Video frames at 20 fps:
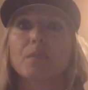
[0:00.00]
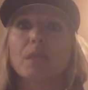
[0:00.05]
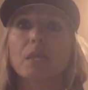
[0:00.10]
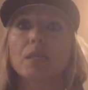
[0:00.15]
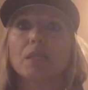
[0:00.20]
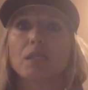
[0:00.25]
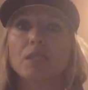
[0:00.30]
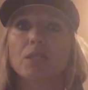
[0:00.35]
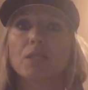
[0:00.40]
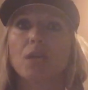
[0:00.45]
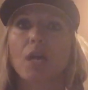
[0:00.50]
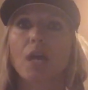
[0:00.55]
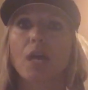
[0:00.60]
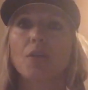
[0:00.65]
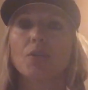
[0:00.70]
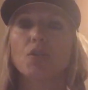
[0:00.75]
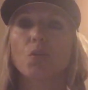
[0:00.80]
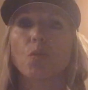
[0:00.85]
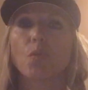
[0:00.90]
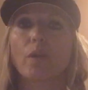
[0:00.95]
me into
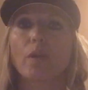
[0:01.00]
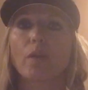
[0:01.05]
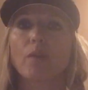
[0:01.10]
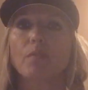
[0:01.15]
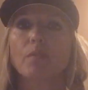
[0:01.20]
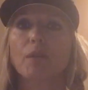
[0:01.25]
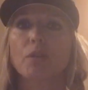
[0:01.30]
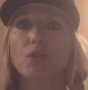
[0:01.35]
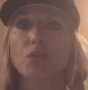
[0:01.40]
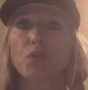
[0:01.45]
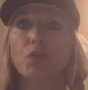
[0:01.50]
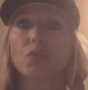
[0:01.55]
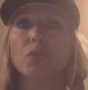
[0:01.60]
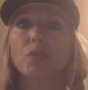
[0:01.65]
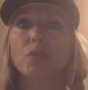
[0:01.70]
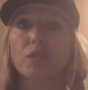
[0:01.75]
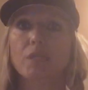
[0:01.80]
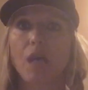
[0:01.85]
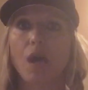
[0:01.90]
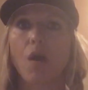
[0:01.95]
touch with my true
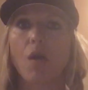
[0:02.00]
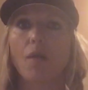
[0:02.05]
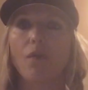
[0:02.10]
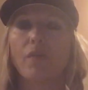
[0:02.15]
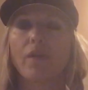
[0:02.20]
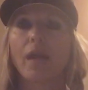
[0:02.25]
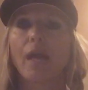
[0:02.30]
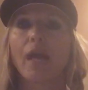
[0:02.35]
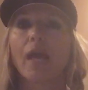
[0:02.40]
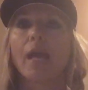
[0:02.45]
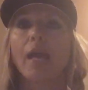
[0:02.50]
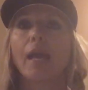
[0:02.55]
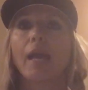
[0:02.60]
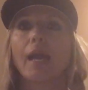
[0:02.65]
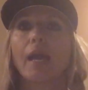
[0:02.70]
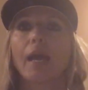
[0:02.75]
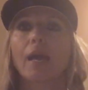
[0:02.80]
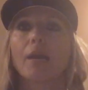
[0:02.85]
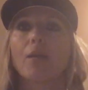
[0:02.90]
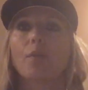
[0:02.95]
self
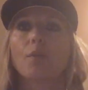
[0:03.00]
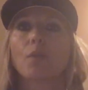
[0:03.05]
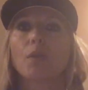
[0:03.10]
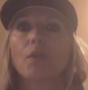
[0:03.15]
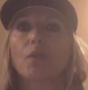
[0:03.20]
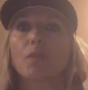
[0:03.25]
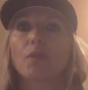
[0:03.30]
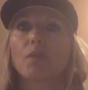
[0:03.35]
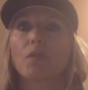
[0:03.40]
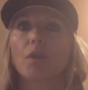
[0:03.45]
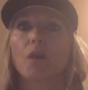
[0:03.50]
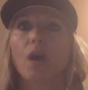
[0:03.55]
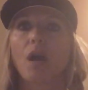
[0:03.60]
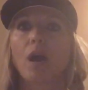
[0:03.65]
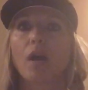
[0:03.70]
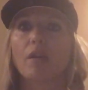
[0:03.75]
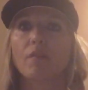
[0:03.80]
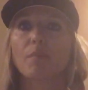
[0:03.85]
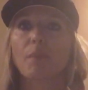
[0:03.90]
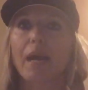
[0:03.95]
and with the
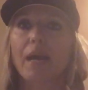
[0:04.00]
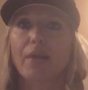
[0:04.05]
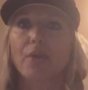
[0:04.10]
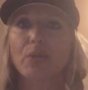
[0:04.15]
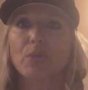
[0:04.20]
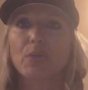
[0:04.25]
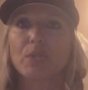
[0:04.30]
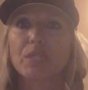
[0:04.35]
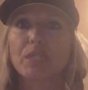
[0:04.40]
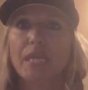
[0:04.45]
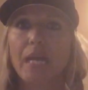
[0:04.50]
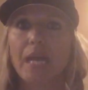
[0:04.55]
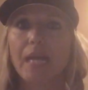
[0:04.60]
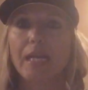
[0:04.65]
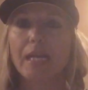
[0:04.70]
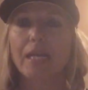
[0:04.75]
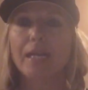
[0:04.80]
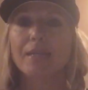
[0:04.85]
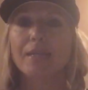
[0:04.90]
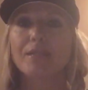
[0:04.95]
God of my
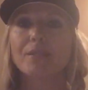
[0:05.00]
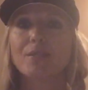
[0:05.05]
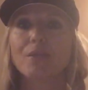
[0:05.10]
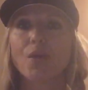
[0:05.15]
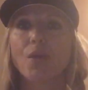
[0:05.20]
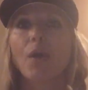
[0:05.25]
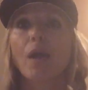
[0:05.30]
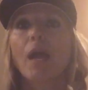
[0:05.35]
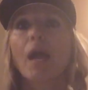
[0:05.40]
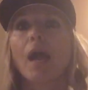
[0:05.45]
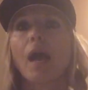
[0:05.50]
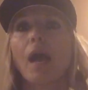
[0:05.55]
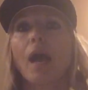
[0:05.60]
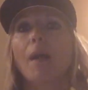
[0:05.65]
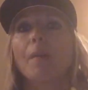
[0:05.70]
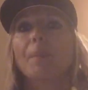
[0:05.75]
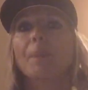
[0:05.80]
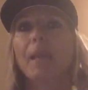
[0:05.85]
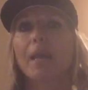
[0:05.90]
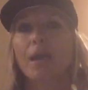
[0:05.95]
understanding. So
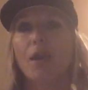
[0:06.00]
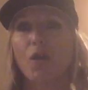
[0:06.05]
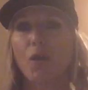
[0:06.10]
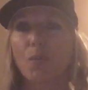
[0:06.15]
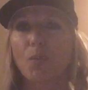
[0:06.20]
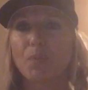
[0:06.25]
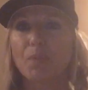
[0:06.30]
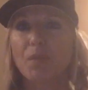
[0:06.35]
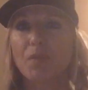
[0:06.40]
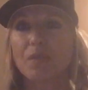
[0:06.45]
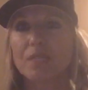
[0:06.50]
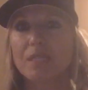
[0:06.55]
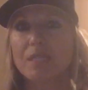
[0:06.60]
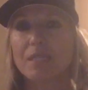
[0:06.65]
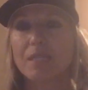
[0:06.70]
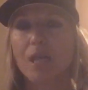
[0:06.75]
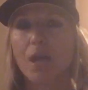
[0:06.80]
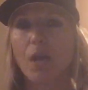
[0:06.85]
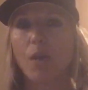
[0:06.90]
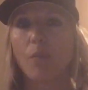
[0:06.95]
I hope that this
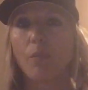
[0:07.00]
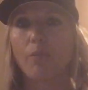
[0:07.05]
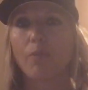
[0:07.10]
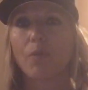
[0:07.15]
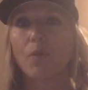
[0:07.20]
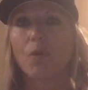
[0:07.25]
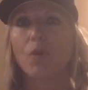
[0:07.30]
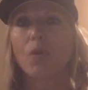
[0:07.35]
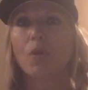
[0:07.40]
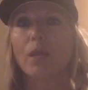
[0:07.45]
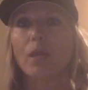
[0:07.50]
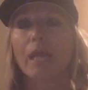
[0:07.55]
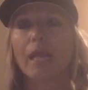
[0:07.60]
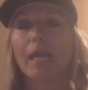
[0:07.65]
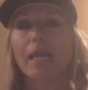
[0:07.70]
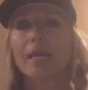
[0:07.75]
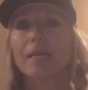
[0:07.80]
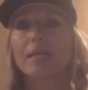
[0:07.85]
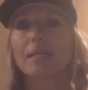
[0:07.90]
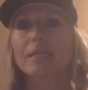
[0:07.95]
is helpful,
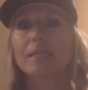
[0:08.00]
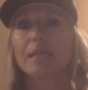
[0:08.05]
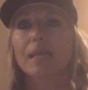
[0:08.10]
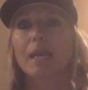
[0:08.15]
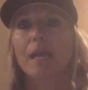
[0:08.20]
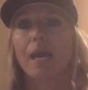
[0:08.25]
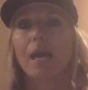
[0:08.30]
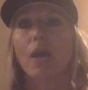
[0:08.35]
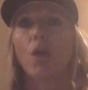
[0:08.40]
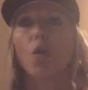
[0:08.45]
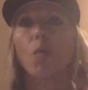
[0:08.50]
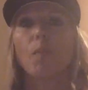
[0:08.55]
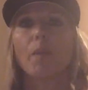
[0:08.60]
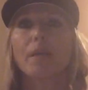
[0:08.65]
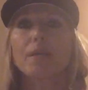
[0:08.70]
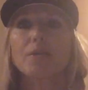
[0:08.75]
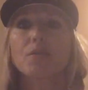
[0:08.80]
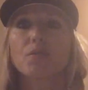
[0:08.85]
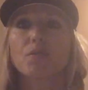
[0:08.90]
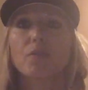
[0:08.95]
and I hope
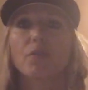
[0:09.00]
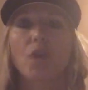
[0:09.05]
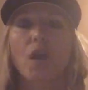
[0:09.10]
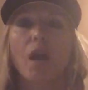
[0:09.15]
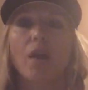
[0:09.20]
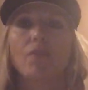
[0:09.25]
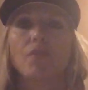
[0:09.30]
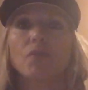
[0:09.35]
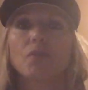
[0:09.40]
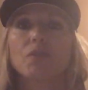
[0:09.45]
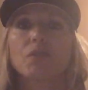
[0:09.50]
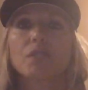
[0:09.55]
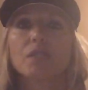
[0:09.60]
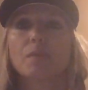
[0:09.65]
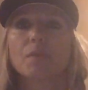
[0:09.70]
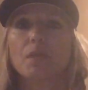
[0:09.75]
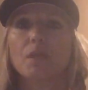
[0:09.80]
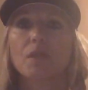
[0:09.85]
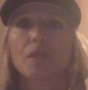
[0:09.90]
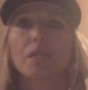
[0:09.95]
I sort of covered
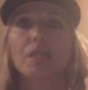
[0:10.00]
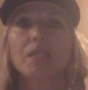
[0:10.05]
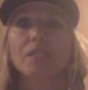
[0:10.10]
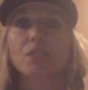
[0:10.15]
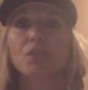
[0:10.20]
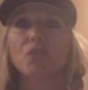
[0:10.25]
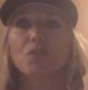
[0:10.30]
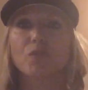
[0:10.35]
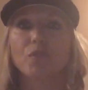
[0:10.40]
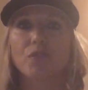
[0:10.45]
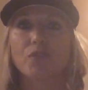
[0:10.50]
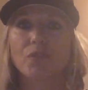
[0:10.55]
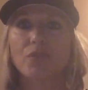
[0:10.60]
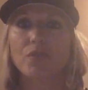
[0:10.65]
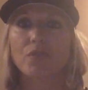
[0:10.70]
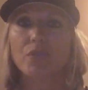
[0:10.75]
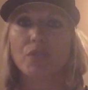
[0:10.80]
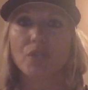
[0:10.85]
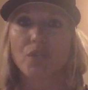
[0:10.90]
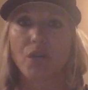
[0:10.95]
some of the things that you can do
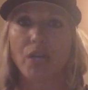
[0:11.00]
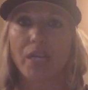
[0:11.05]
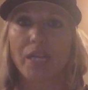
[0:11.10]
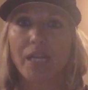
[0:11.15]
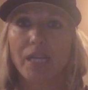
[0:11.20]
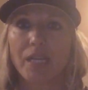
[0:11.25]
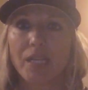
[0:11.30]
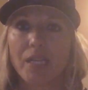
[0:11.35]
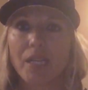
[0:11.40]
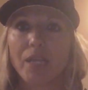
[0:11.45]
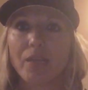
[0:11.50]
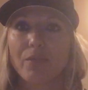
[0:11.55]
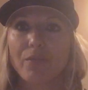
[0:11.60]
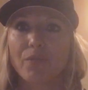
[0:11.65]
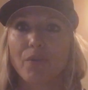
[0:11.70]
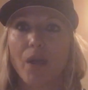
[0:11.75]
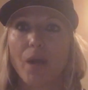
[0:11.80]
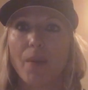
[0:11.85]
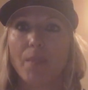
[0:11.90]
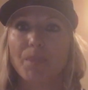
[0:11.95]
to start healing
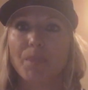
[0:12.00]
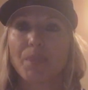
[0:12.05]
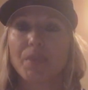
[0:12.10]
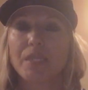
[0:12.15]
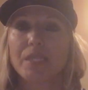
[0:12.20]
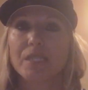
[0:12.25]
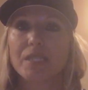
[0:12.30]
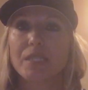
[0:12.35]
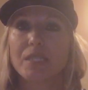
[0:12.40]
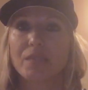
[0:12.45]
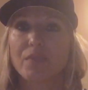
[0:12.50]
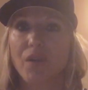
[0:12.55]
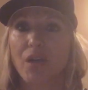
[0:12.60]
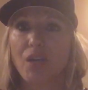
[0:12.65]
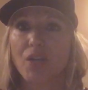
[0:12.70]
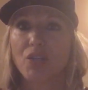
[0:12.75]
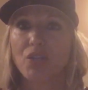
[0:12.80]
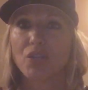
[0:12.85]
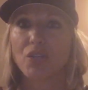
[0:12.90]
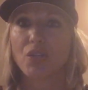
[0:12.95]
from these
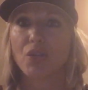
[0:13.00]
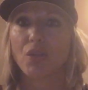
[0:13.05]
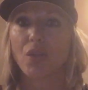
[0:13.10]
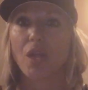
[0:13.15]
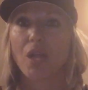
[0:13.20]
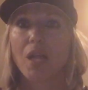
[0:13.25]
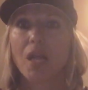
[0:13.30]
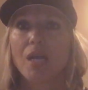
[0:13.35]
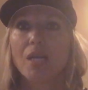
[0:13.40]
dysfunctional,